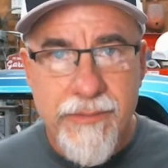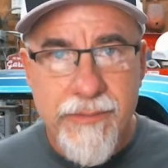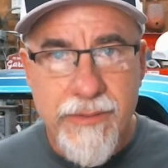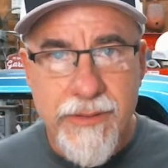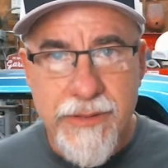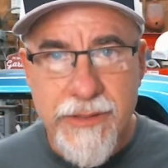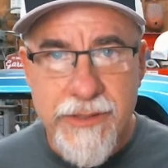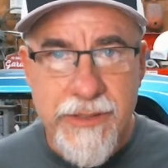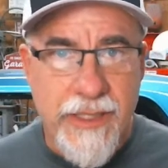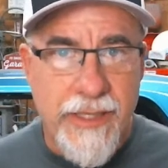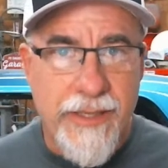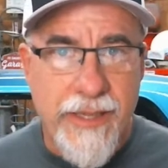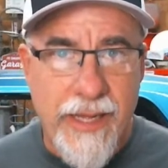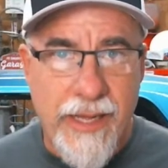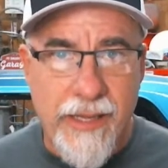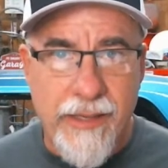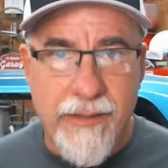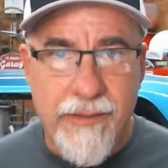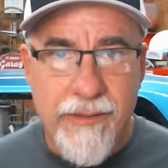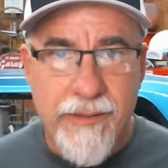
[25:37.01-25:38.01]
You just say
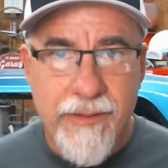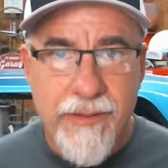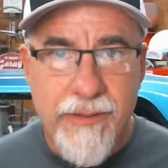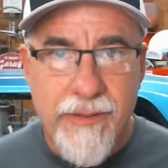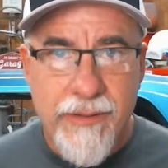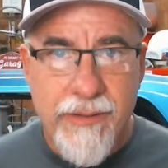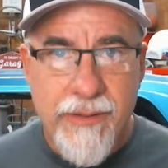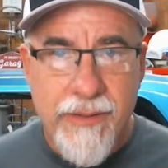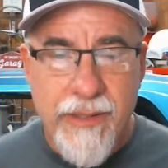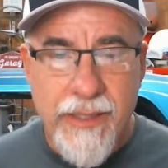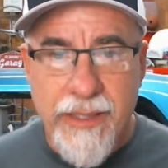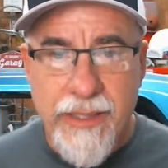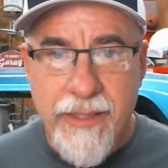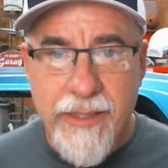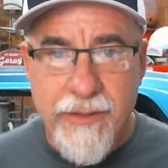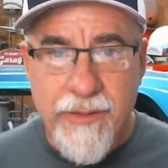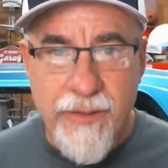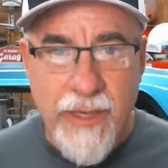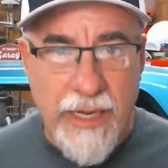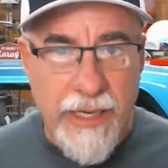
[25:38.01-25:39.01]
that.
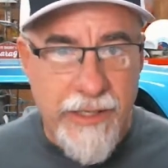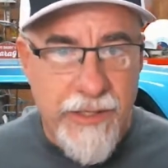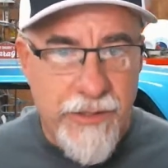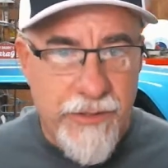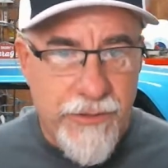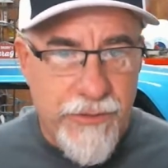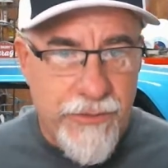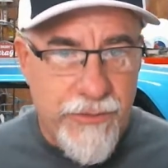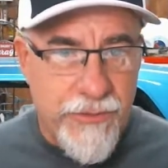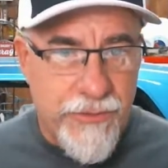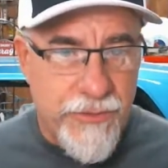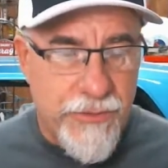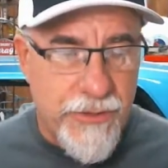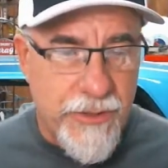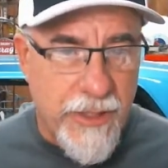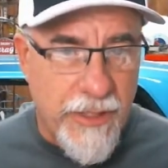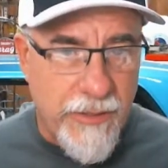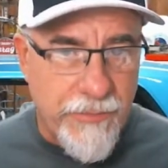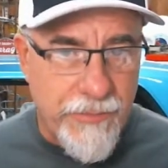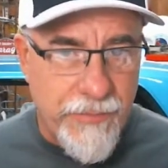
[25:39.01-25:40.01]
And I
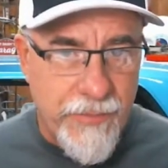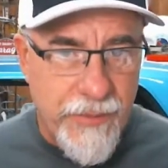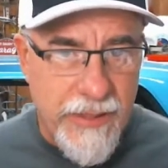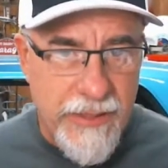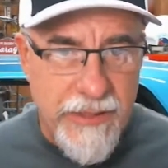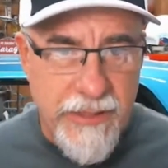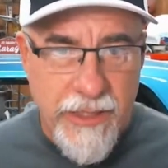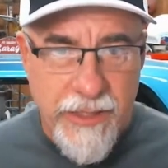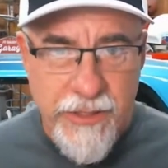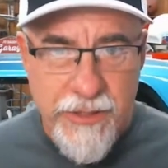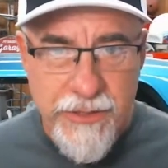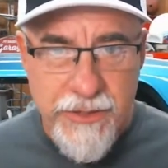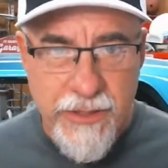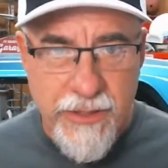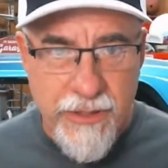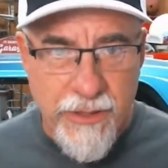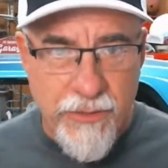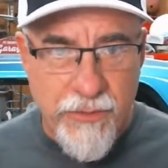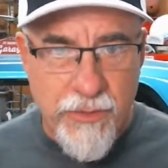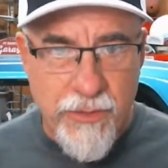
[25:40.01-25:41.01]
used instead of
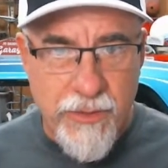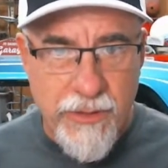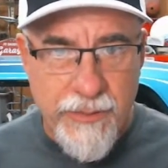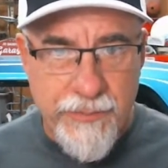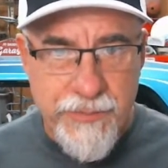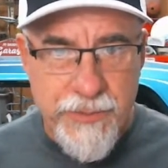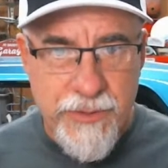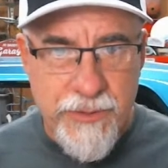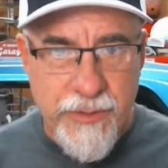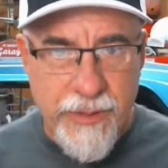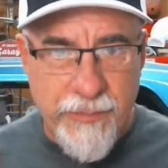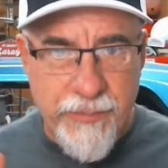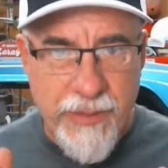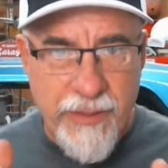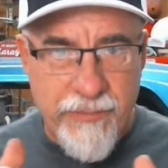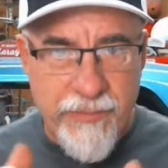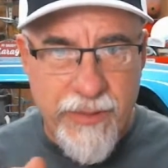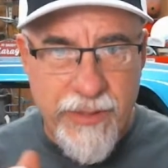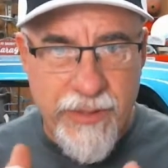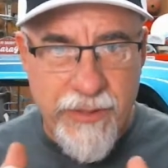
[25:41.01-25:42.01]
using the little clips like
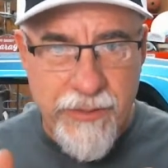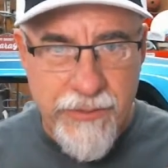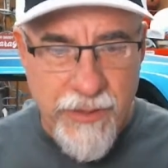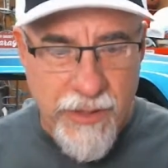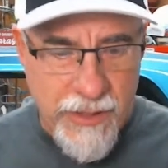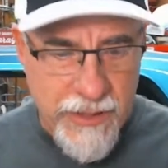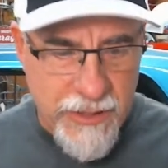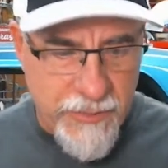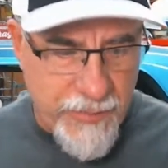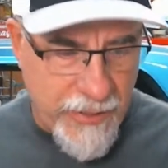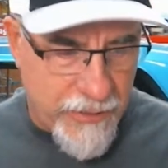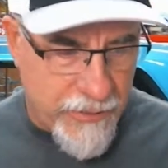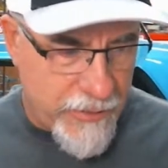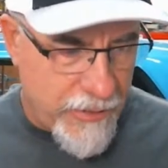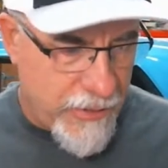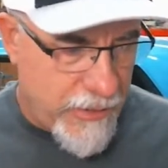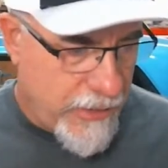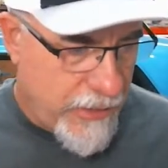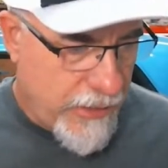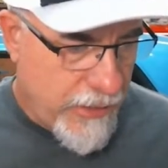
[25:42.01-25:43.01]
everybody talks
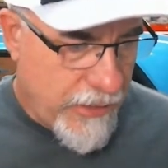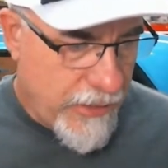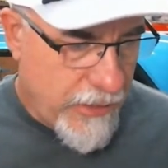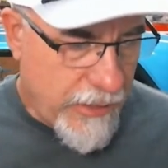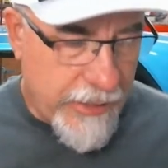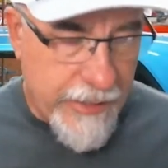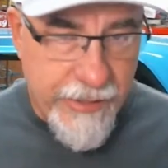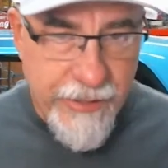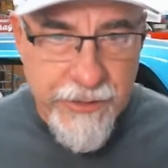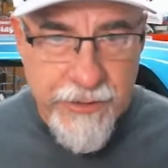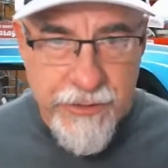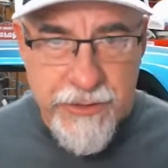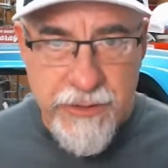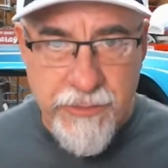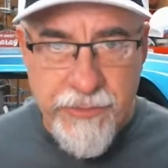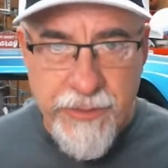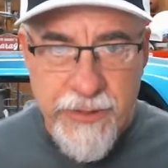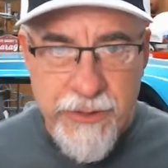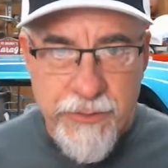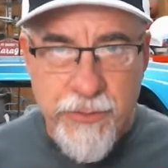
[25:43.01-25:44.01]
about, I
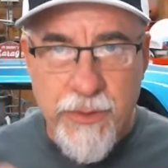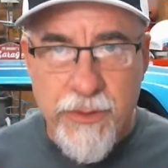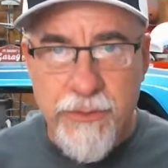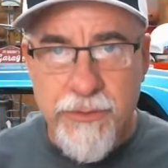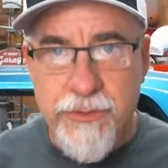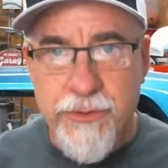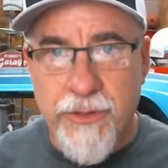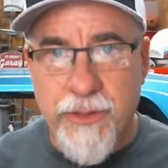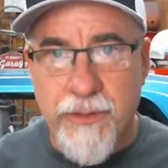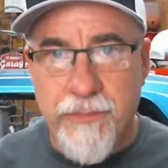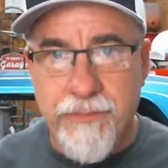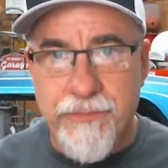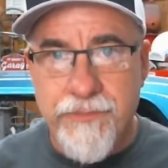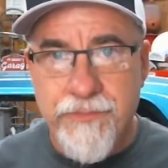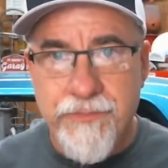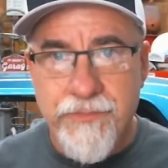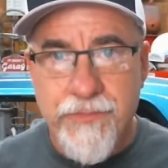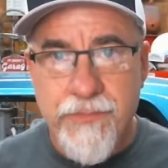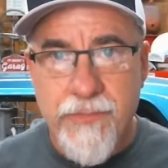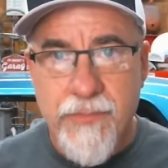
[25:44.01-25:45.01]
used the pinch weld trim,
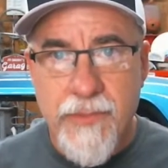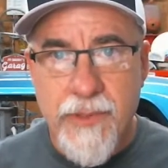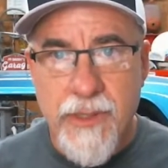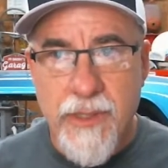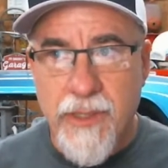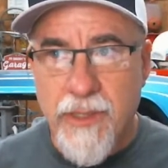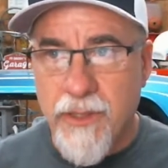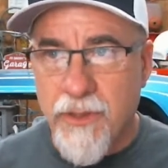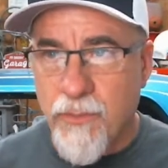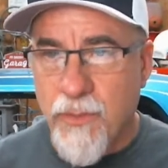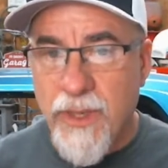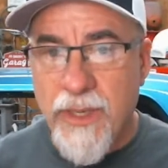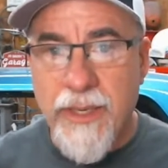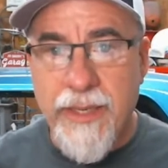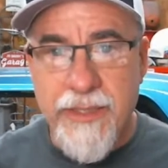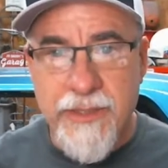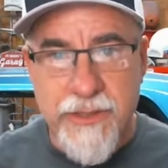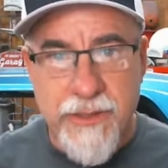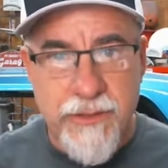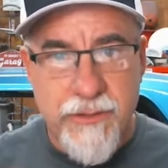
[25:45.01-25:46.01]
the
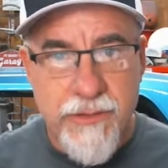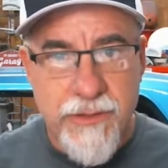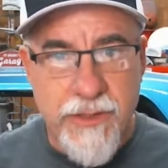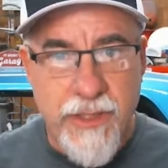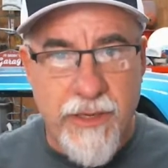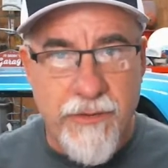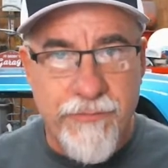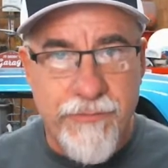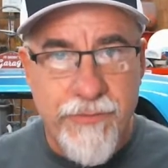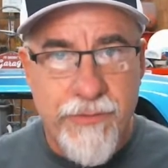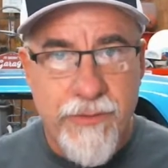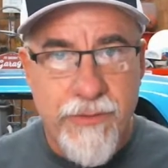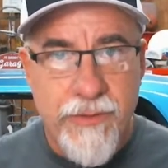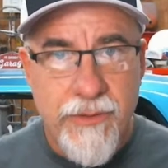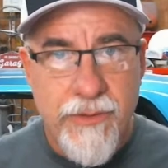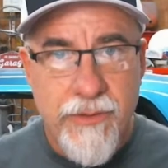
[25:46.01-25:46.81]
windlace stuff.